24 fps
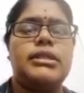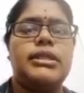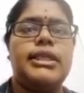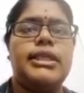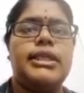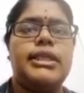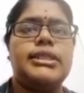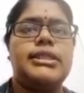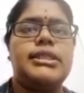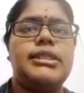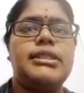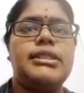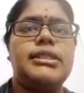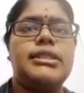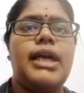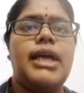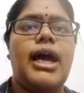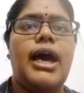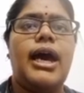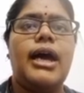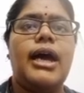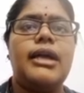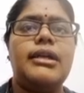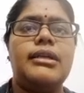Next is the
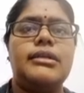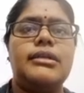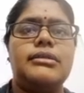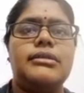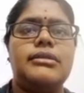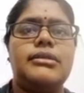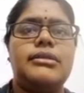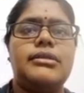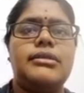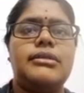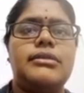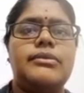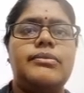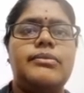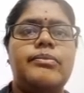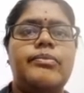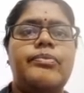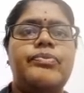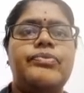hardness.